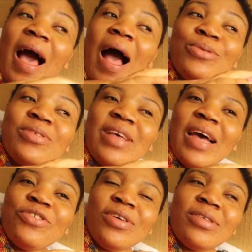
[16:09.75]

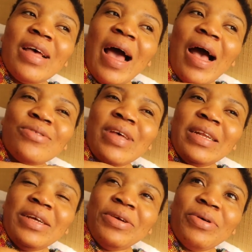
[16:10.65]
outside just the
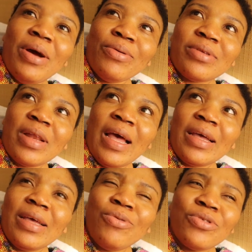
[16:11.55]
outside area was
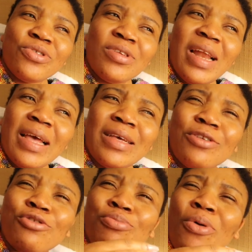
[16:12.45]
like it was just like a
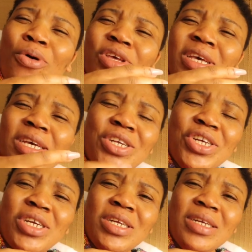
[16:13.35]
small
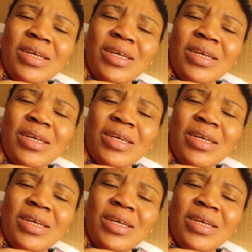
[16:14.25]
kitchen